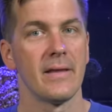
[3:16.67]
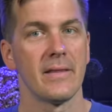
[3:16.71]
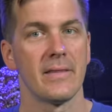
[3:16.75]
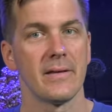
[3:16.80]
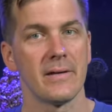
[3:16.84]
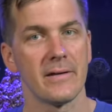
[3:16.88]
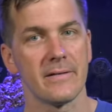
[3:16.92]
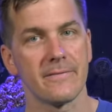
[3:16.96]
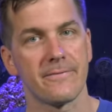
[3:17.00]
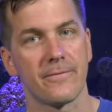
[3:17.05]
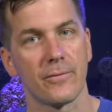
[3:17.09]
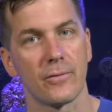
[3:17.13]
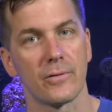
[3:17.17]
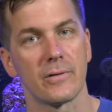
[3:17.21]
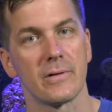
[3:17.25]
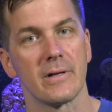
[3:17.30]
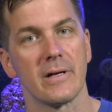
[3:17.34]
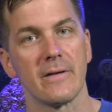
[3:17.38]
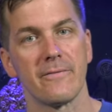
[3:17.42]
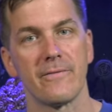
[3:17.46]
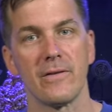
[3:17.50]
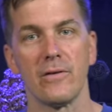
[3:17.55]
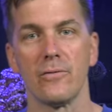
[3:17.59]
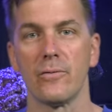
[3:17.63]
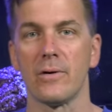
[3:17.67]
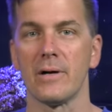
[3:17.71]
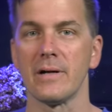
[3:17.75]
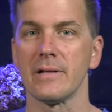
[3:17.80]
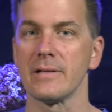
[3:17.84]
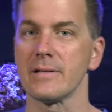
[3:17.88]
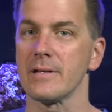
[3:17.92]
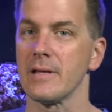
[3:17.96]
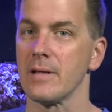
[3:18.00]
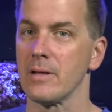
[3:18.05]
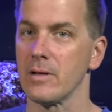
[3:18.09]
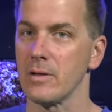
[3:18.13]
Therefore, if you
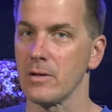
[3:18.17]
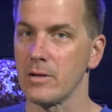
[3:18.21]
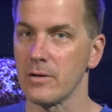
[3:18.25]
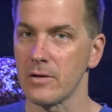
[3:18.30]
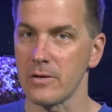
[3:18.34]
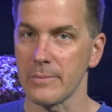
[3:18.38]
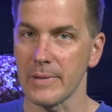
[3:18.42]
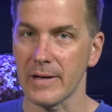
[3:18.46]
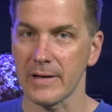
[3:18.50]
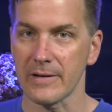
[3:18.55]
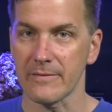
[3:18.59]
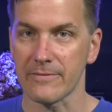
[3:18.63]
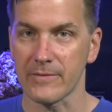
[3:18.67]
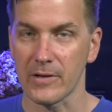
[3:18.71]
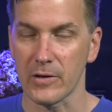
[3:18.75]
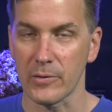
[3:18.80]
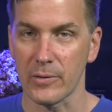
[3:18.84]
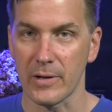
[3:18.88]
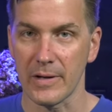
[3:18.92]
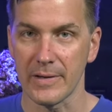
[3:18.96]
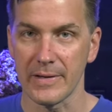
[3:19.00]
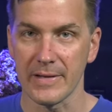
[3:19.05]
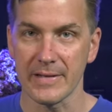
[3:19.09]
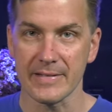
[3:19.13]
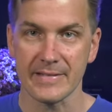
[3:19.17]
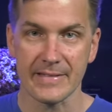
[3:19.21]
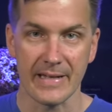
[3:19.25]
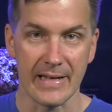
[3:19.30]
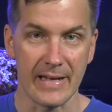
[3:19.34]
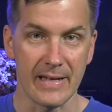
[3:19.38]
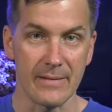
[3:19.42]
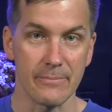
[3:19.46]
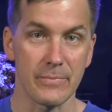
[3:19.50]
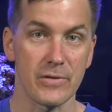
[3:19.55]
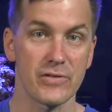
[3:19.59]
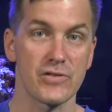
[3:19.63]
want good amount of flow on this
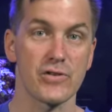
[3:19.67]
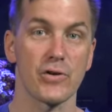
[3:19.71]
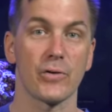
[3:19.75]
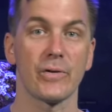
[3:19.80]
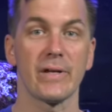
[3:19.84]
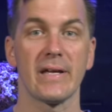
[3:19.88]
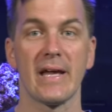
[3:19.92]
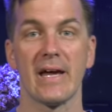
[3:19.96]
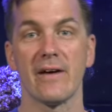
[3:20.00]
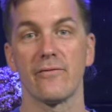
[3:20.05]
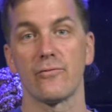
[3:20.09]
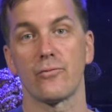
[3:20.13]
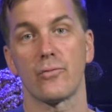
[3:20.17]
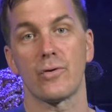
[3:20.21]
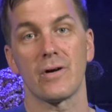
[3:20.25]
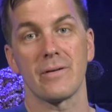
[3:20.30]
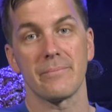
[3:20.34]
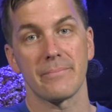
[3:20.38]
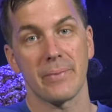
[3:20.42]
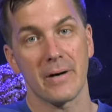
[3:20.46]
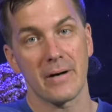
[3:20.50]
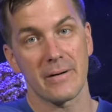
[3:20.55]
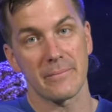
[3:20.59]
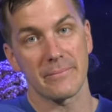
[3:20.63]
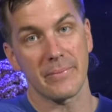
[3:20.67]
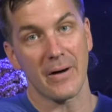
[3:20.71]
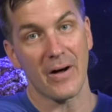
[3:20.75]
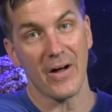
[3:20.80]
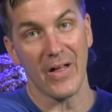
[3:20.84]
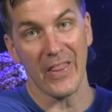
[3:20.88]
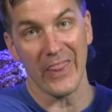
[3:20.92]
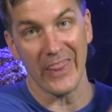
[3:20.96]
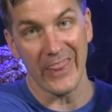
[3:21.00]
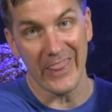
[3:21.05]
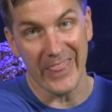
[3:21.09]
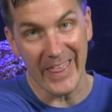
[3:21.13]
end, but you only have one pump
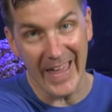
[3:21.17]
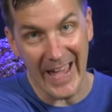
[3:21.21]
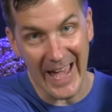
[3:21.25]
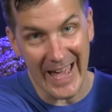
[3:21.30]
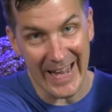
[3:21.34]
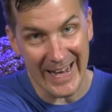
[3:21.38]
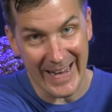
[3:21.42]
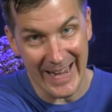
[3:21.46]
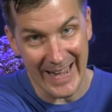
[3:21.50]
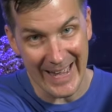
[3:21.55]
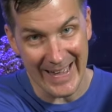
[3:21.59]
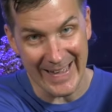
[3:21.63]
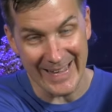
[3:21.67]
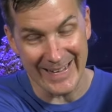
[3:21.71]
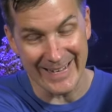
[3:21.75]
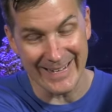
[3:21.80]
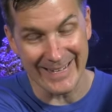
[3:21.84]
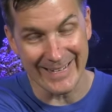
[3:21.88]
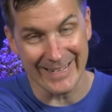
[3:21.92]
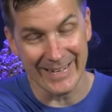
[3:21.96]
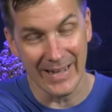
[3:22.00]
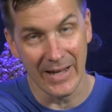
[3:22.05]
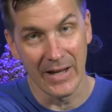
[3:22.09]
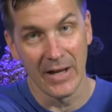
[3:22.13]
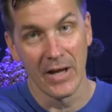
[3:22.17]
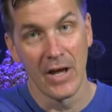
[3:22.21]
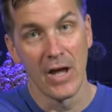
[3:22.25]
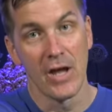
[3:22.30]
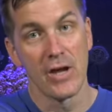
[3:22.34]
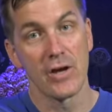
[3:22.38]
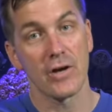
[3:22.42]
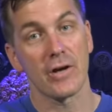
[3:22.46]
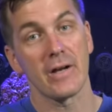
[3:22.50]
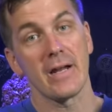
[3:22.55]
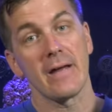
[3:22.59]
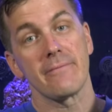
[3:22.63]
on that end,
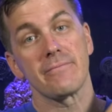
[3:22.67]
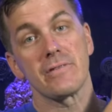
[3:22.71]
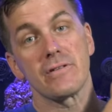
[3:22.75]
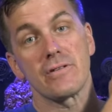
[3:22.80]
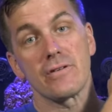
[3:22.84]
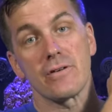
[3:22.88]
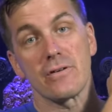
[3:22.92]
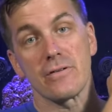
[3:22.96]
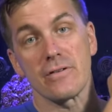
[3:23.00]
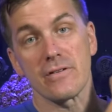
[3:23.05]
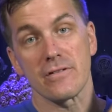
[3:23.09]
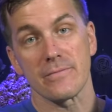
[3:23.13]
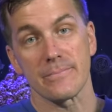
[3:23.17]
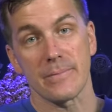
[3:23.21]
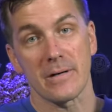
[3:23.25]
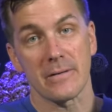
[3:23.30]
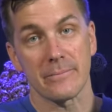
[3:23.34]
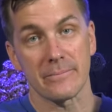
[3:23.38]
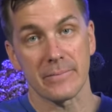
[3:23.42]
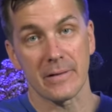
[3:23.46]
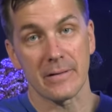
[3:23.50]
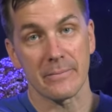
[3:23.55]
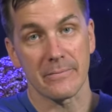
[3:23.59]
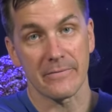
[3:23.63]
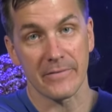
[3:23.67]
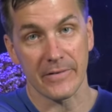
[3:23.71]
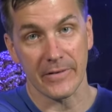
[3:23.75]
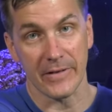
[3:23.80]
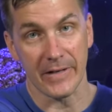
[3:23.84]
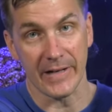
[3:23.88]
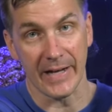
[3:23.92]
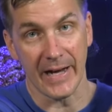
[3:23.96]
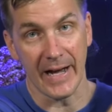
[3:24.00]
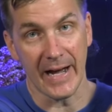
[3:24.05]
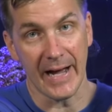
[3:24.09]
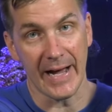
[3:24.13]
you're gonna have to turn this pump up
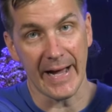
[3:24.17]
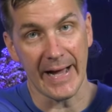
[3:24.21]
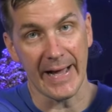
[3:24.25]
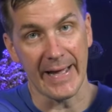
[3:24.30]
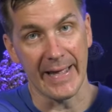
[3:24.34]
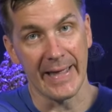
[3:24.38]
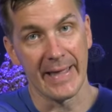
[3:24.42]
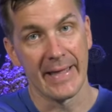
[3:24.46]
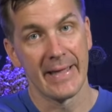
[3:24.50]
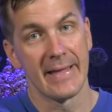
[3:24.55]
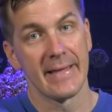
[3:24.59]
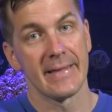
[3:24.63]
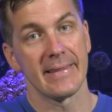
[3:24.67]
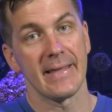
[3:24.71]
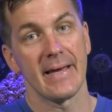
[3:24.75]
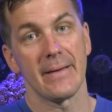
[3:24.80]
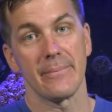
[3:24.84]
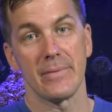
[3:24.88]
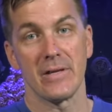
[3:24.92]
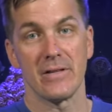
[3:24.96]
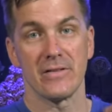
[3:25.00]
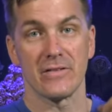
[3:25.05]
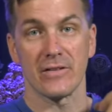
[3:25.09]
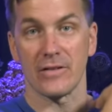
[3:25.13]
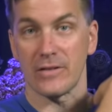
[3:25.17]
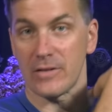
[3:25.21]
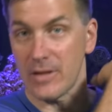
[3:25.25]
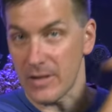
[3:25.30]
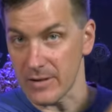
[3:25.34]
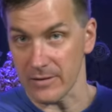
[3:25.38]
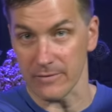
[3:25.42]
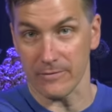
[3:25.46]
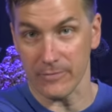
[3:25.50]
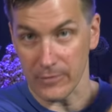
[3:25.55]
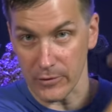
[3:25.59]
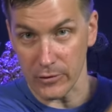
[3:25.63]
very high. That means a
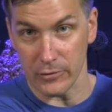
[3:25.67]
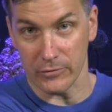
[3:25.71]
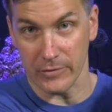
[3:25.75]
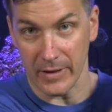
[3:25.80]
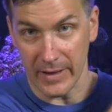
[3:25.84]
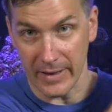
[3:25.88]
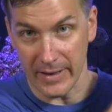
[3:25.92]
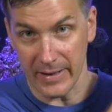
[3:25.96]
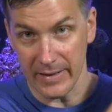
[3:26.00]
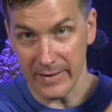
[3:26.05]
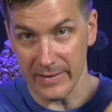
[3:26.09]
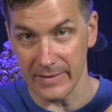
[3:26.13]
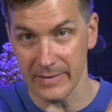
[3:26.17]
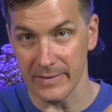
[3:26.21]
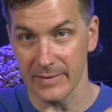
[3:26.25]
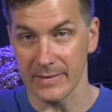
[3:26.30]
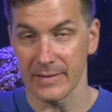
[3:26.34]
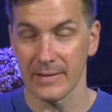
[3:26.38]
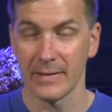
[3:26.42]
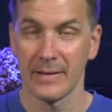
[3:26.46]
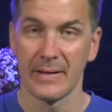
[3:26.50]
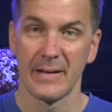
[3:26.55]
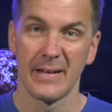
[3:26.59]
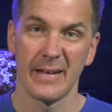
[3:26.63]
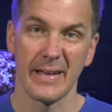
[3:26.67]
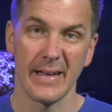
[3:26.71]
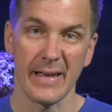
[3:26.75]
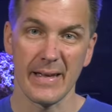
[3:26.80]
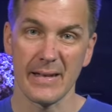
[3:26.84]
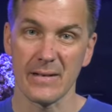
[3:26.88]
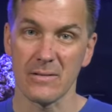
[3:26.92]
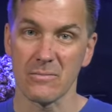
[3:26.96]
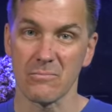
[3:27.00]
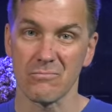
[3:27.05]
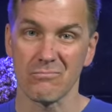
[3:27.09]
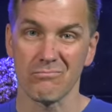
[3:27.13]
lot of flow right here
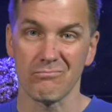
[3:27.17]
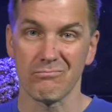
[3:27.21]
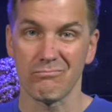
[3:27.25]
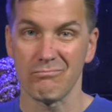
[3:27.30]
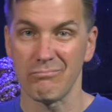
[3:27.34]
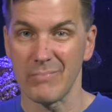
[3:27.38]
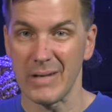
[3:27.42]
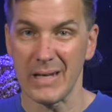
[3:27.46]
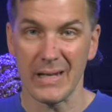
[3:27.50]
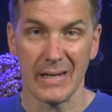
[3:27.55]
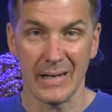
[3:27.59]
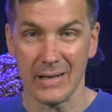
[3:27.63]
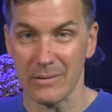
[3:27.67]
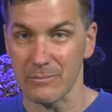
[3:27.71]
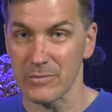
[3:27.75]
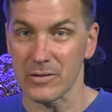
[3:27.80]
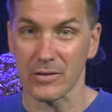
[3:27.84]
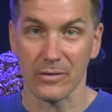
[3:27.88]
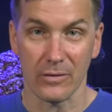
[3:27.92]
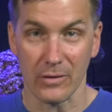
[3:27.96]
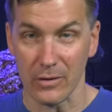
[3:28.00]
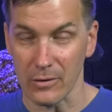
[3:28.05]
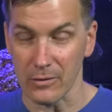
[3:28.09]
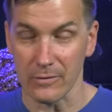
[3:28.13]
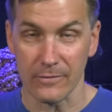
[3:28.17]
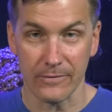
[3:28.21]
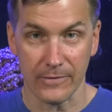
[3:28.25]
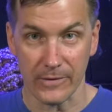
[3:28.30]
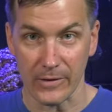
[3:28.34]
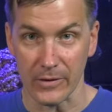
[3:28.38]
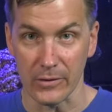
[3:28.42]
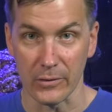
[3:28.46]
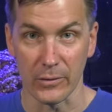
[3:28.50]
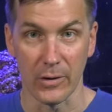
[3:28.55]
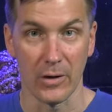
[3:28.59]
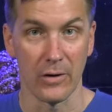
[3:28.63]
and medium to low
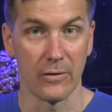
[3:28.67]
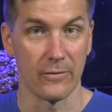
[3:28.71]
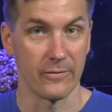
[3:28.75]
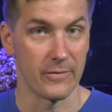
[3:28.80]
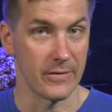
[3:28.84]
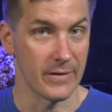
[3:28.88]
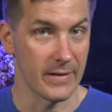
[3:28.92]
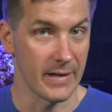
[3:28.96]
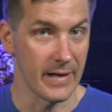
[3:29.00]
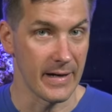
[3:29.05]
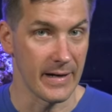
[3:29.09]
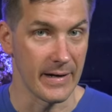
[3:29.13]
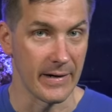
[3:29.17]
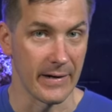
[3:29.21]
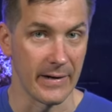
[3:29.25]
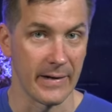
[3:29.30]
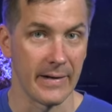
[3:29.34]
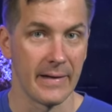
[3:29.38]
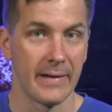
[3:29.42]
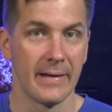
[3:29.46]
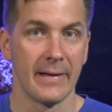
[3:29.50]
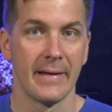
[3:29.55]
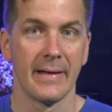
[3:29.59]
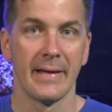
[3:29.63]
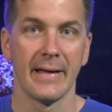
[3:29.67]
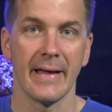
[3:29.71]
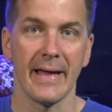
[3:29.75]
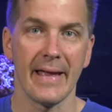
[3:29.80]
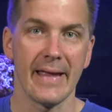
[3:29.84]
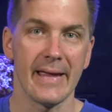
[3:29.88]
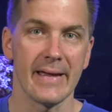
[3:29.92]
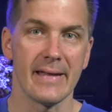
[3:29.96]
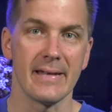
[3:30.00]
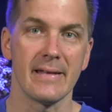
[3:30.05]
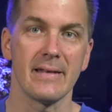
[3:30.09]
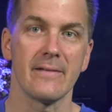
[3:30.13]
flow over there.
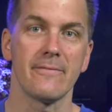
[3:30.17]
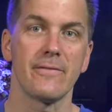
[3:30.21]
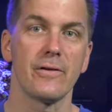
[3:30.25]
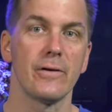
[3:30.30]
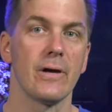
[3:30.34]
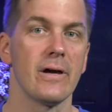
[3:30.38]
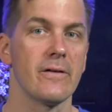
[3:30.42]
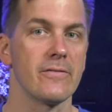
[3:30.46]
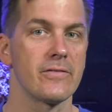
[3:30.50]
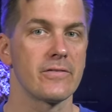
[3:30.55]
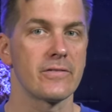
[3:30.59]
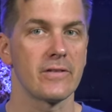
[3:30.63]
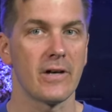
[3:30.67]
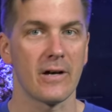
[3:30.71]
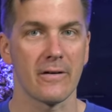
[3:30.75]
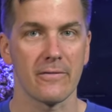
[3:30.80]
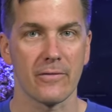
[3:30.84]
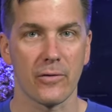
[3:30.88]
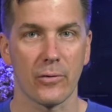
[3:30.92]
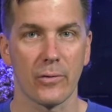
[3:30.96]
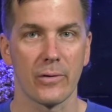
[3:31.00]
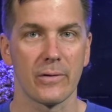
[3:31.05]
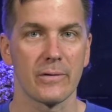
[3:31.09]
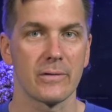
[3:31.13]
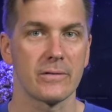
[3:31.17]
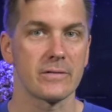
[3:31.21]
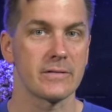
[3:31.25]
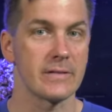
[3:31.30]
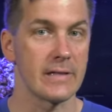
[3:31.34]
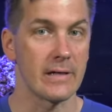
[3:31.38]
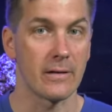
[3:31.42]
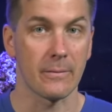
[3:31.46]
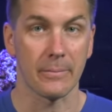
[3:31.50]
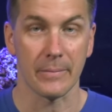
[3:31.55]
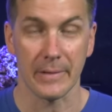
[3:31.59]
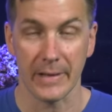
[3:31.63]
And if you have soft corals,
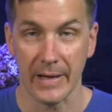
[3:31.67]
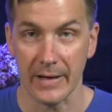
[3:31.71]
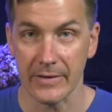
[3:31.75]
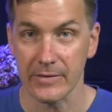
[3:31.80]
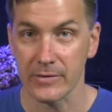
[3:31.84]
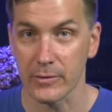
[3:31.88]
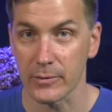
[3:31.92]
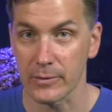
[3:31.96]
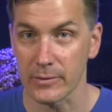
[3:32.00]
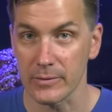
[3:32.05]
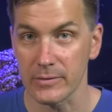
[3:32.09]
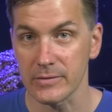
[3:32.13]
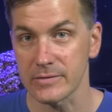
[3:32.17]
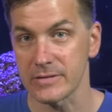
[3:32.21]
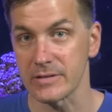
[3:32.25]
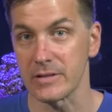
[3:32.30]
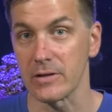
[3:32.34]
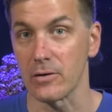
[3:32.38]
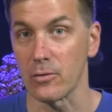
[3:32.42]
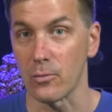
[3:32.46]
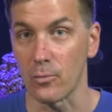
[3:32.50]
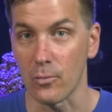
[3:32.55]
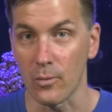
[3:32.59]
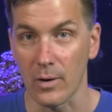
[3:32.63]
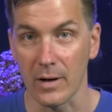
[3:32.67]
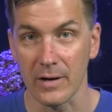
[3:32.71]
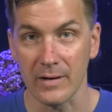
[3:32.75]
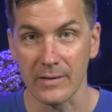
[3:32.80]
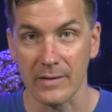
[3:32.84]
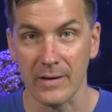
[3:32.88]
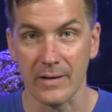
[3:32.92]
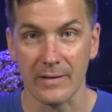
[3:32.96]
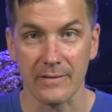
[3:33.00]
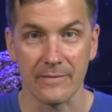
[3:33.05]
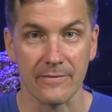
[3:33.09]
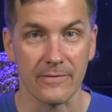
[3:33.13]
LPS corals that don't want a
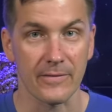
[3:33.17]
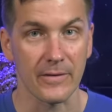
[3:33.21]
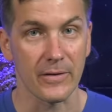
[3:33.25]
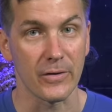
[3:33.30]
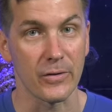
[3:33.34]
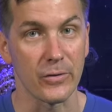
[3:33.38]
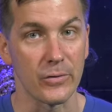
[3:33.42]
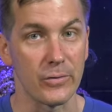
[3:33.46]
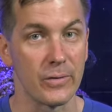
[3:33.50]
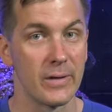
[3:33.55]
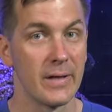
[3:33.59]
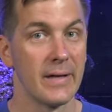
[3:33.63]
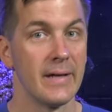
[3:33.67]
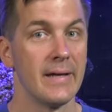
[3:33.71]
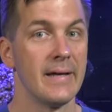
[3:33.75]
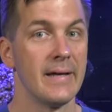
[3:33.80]
lot of flow,